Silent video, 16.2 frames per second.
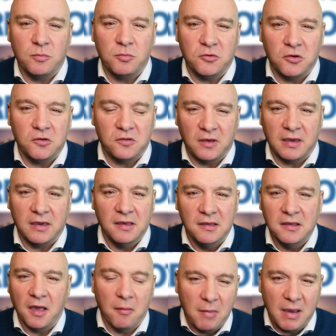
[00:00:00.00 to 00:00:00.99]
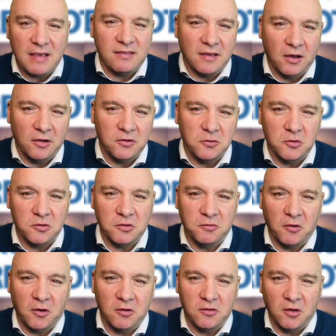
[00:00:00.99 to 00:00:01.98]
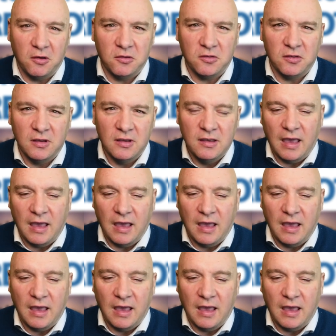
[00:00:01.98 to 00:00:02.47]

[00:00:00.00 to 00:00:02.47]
producing amazing underwater photos